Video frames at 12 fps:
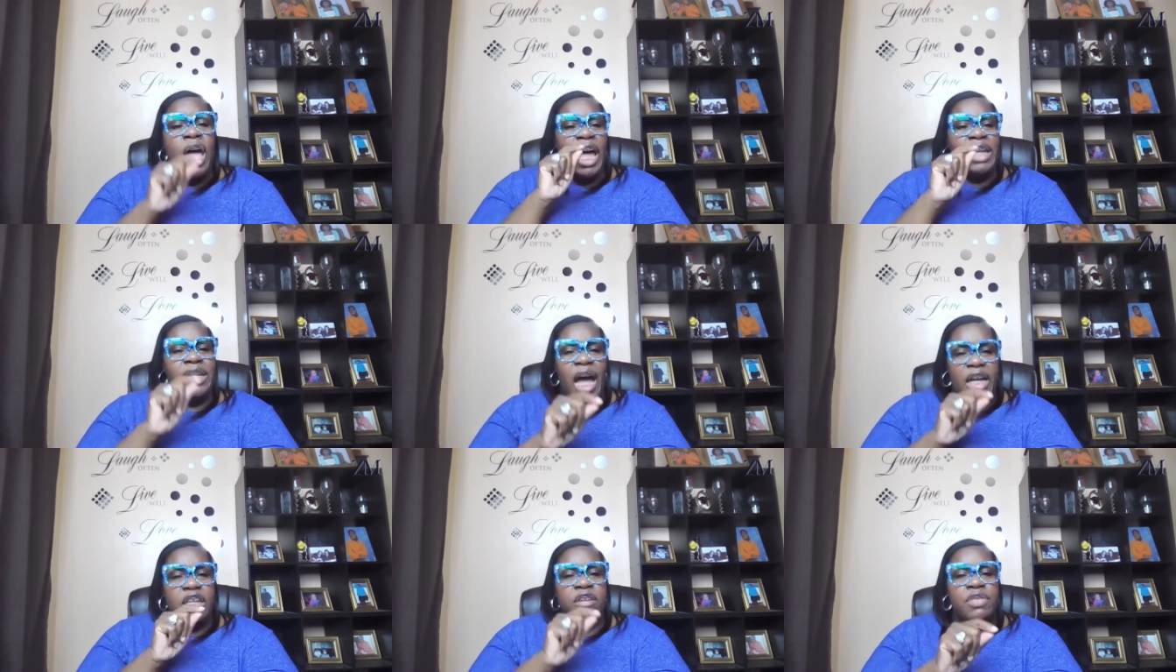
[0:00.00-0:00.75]
and
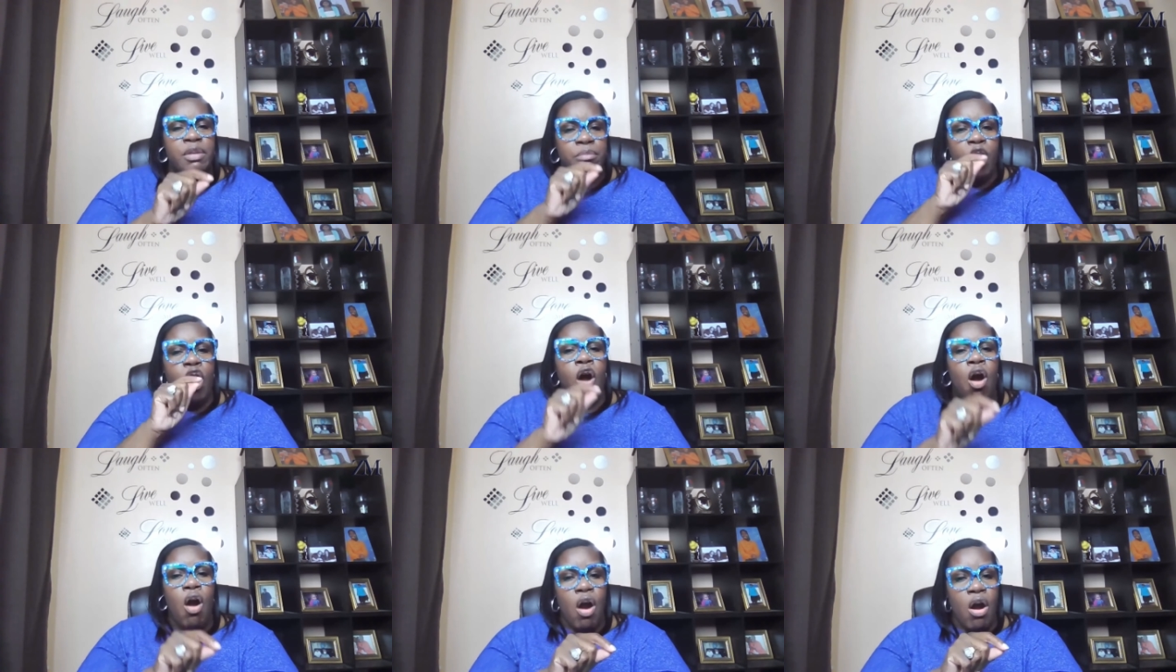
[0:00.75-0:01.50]
not give them a
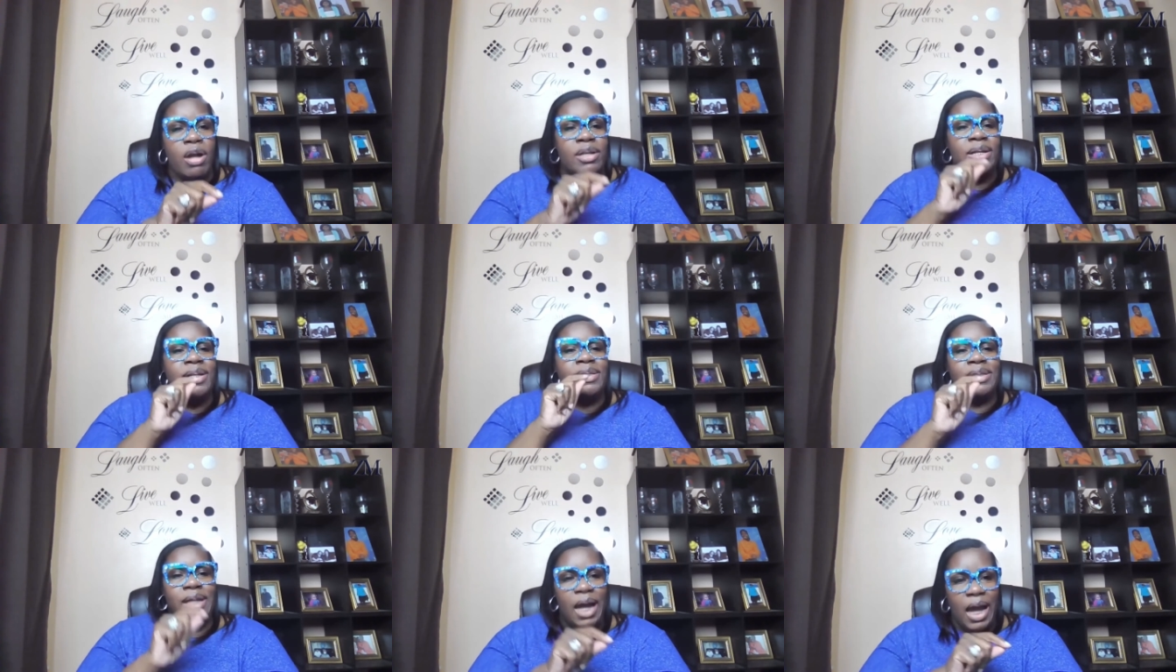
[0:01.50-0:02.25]
hard
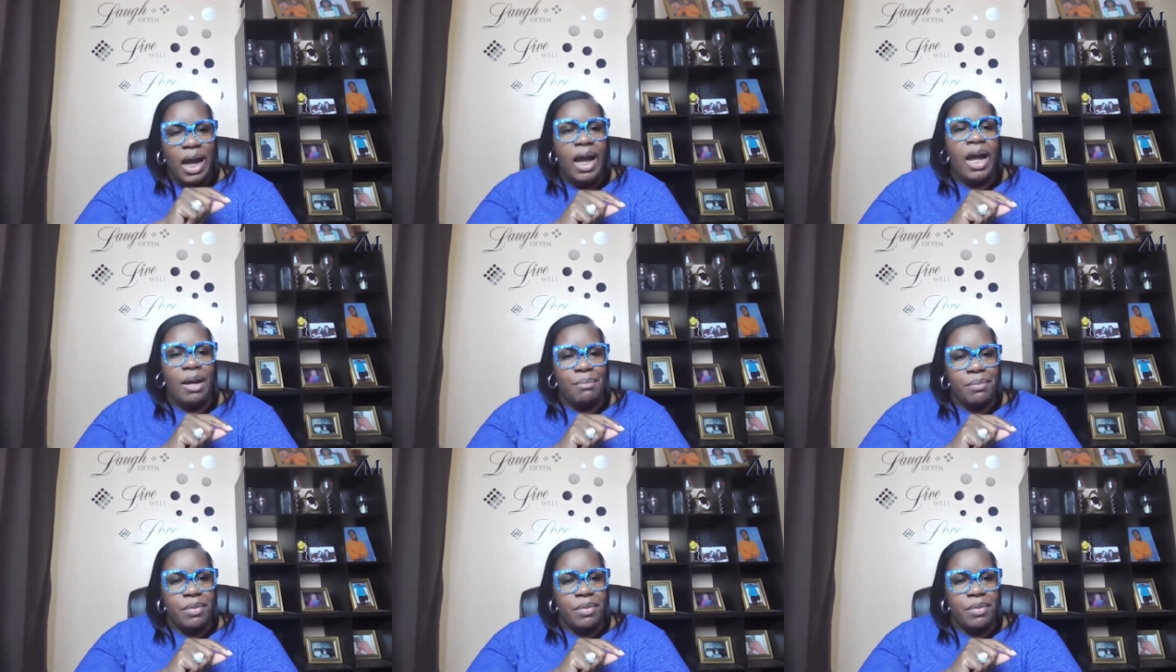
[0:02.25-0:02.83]
time